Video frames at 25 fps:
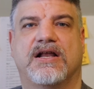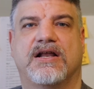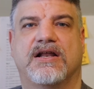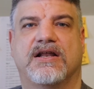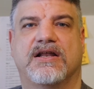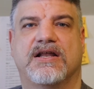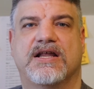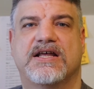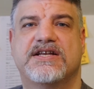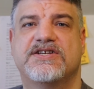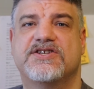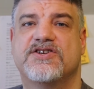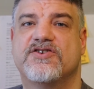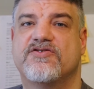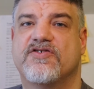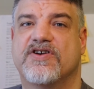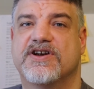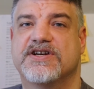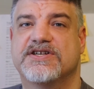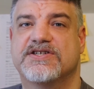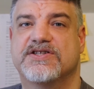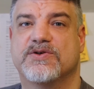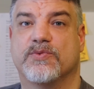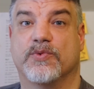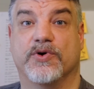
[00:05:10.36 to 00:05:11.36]
Let's
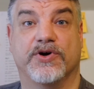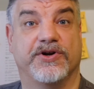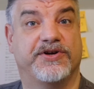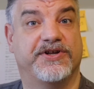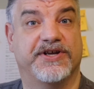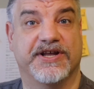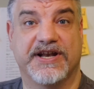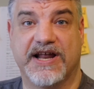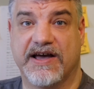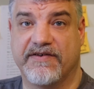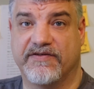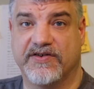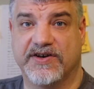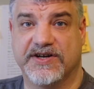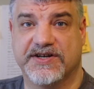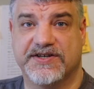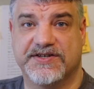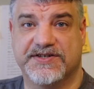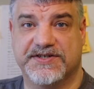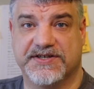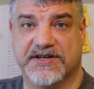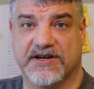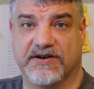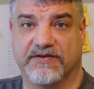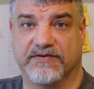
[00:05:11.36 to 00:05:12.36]
address the word Cynefin
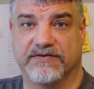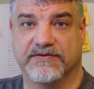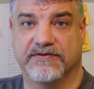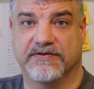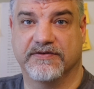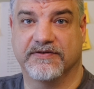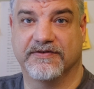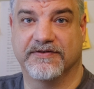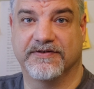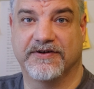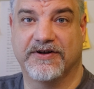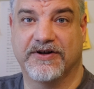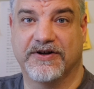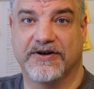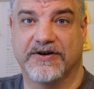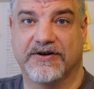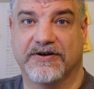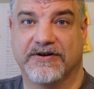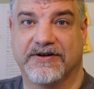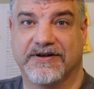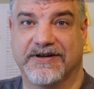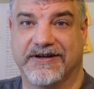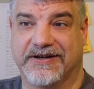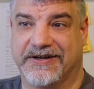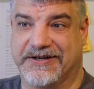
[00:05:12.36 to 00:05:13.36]
itself.
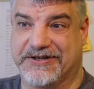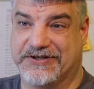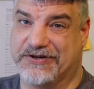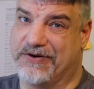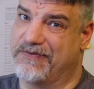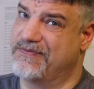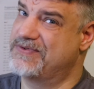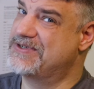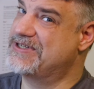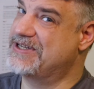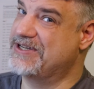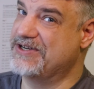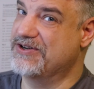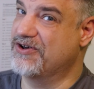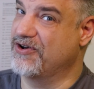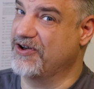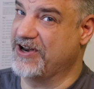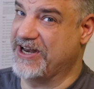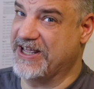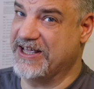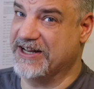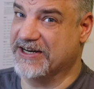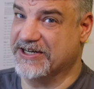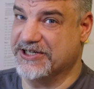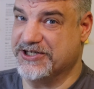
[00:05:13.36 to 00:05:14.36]
It's obviously not an
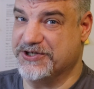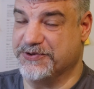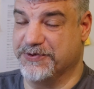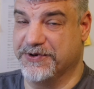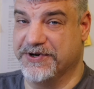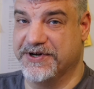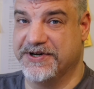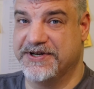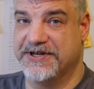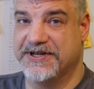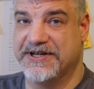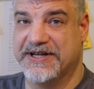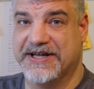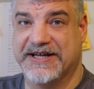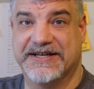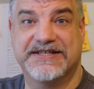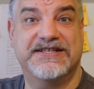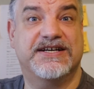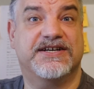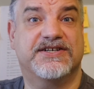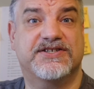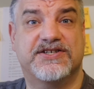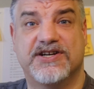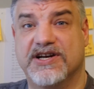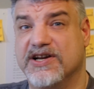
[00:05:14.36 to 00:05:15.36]
English word, it's
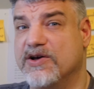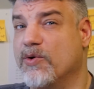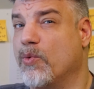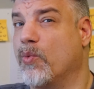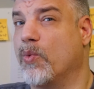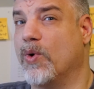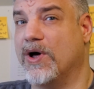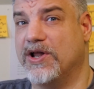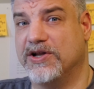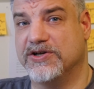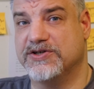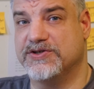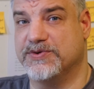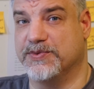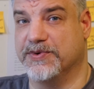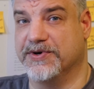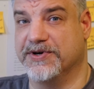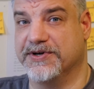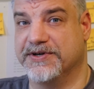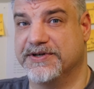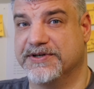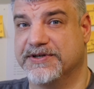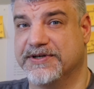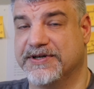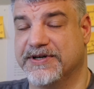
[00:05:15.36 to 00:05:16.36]
actually a Welsh
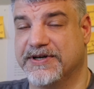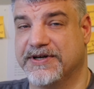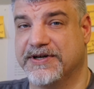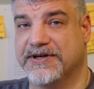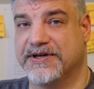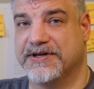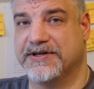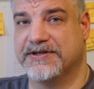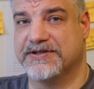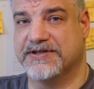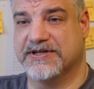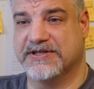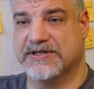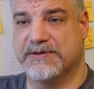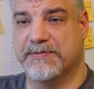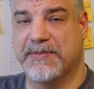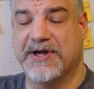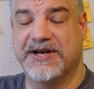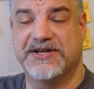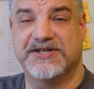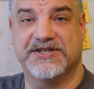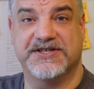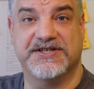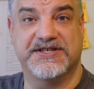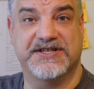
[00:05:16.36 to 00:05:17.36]
word. So as I
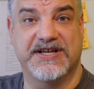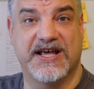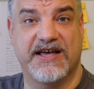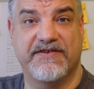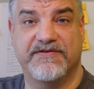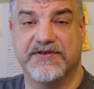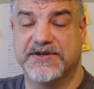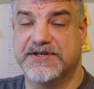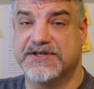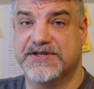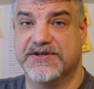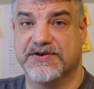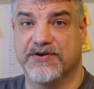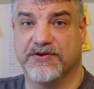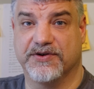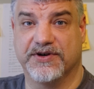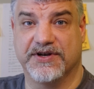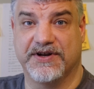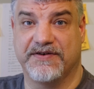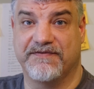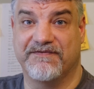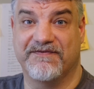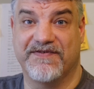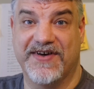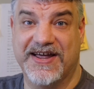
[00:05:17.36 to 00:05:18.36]
mentioned, David Snowden
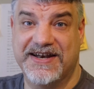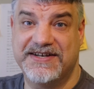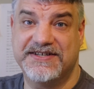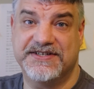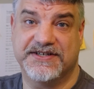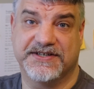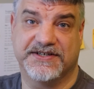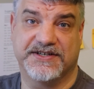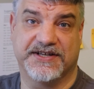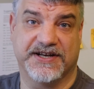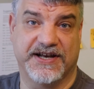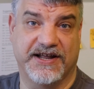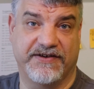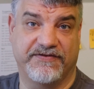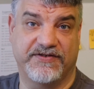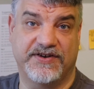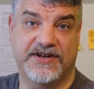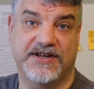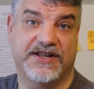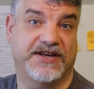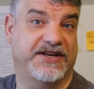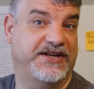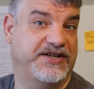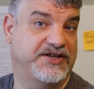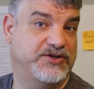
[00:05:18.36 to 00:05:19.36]
invented
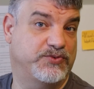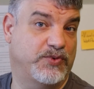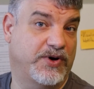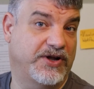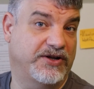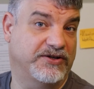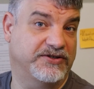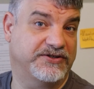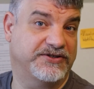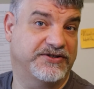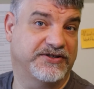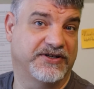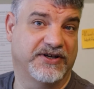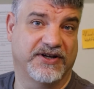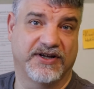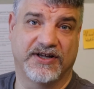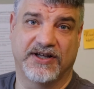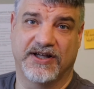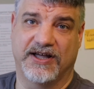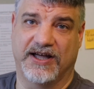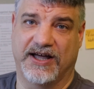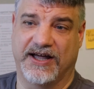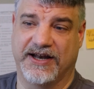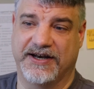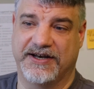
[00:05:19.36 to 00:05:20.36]
Cynefin and he's Welsh,
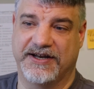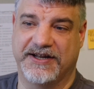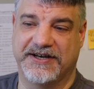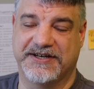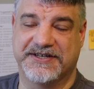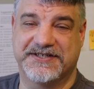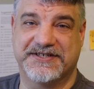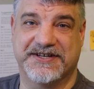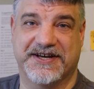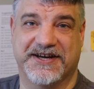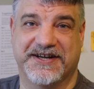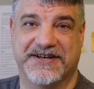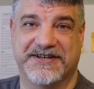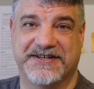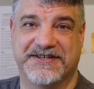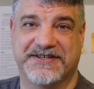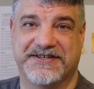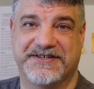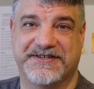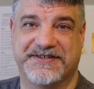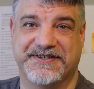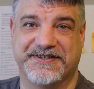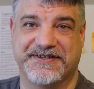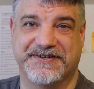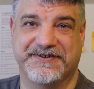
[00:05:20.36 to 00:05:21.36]
and he decided
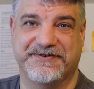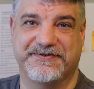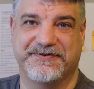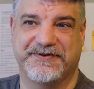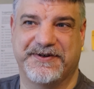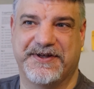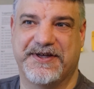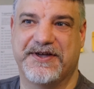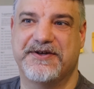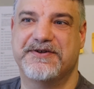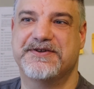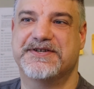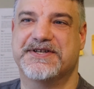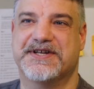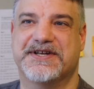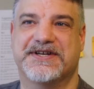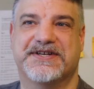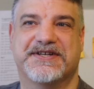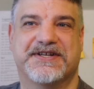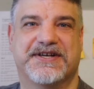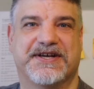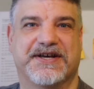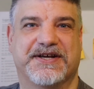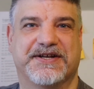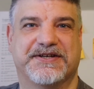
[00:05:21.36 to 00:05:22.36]
to use
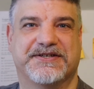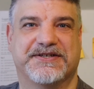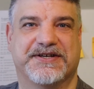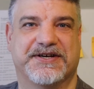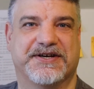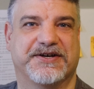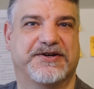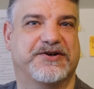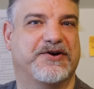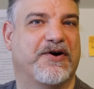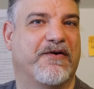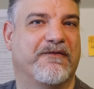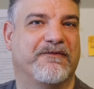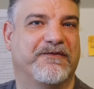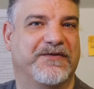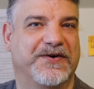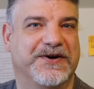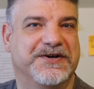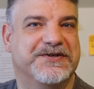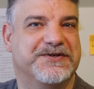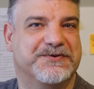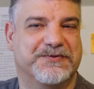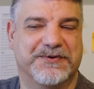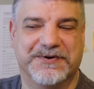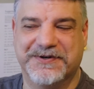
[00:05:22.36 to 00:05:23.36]
it at a
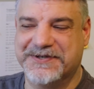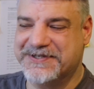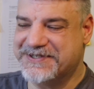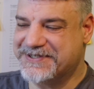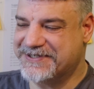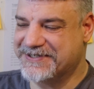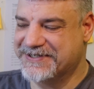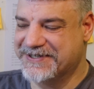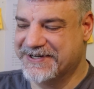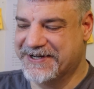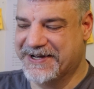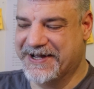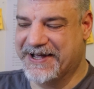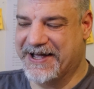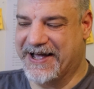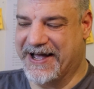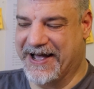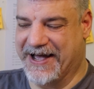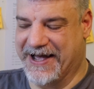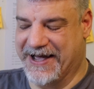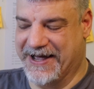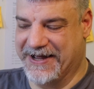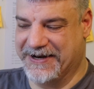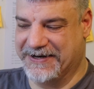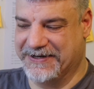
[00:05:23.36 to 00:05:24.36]
conference once
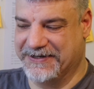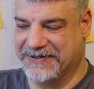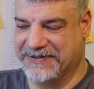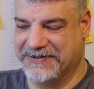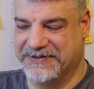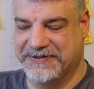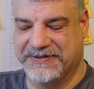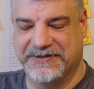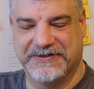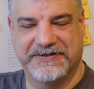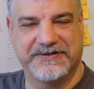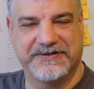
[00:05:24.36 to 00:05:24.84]
and